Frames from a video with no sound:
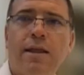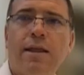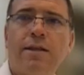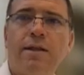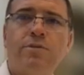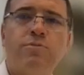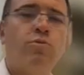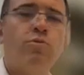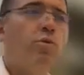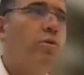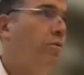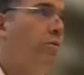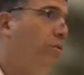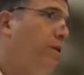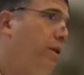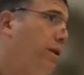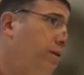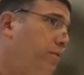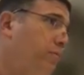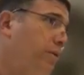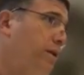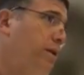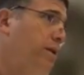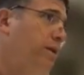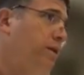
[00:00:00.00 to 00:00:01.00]
that's
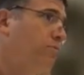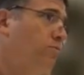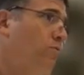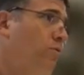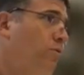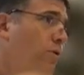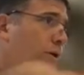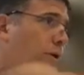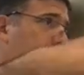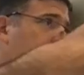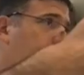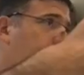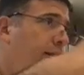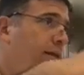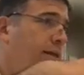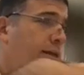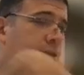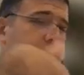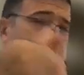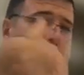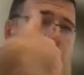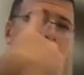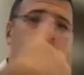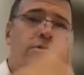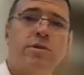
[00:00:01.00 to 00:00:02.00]
when he's walking
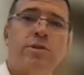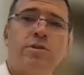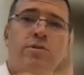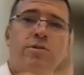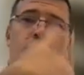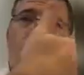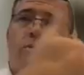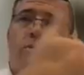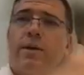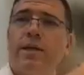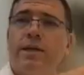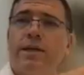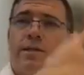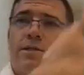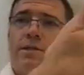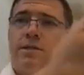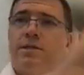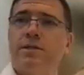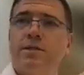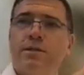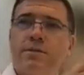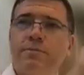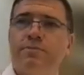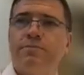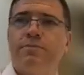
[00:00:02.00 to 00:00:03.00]
is
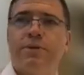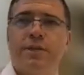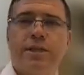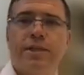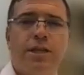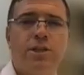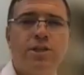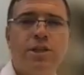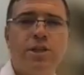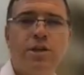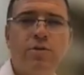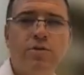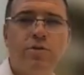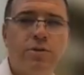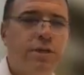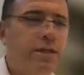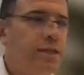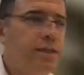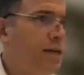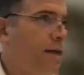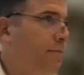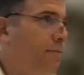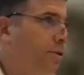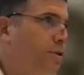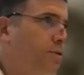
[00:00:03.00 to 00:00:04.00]
always potentially causing
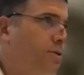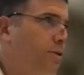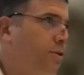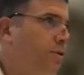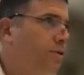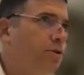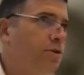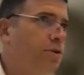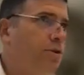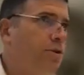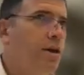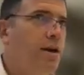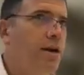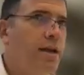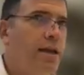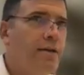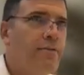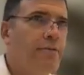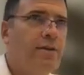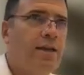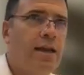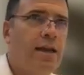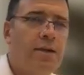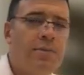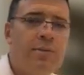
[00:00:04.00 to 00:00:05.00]
damage. You can't
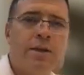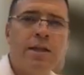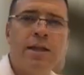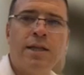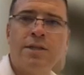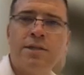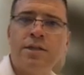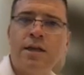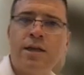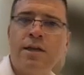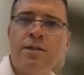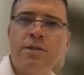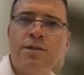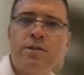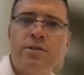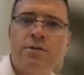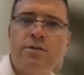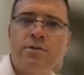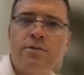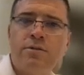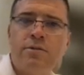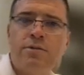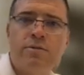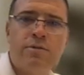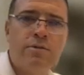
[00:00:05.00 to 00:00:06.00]
have an animal that's going
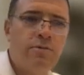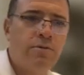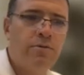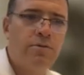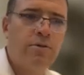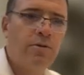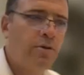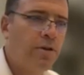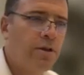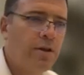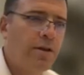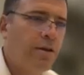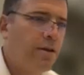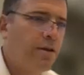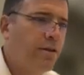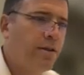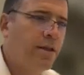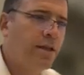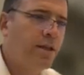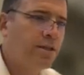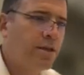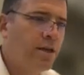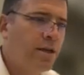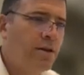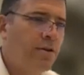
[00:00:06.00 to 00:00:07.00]
to
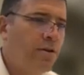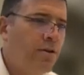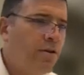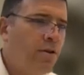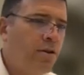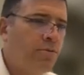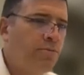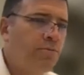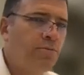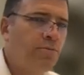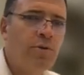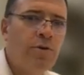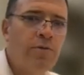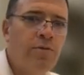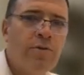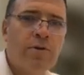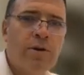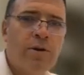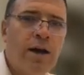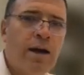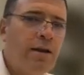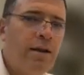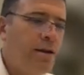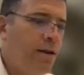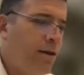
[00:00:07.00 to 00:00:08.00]
not move
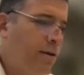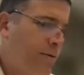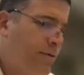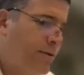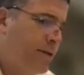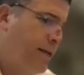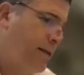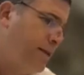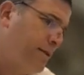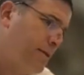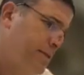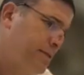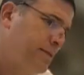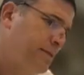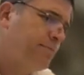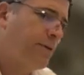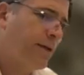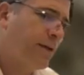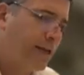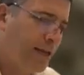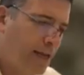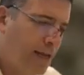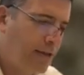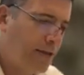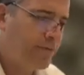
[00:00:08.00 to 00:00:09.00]
around and it's
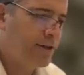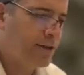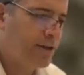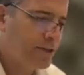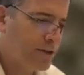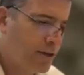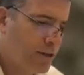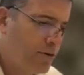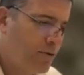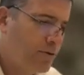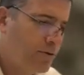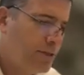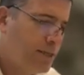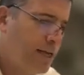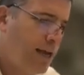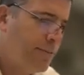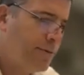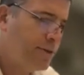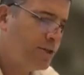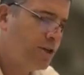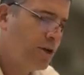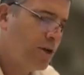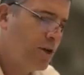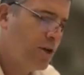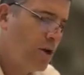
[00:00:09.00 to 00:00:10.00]
big and heavy and it's going to cause
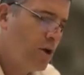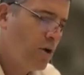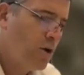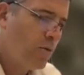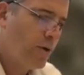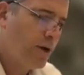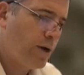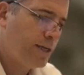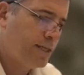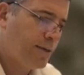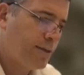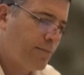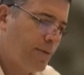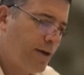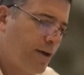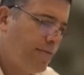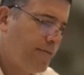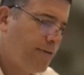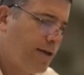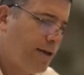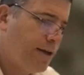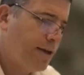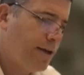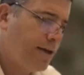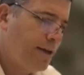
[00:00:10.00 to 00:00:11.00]
damage. Whereas the
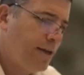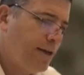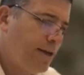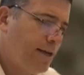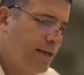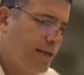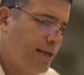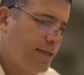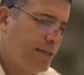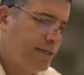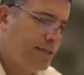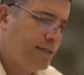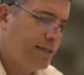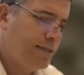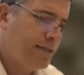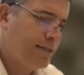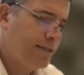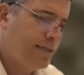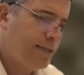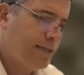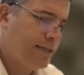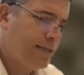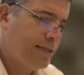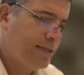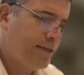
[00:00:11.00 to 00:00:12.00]
mave is
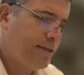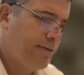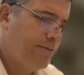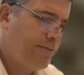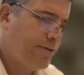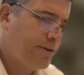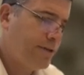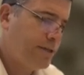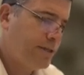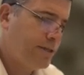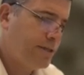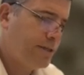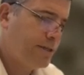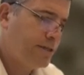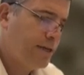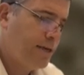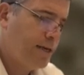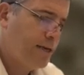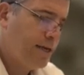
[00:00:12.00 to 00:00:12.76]
different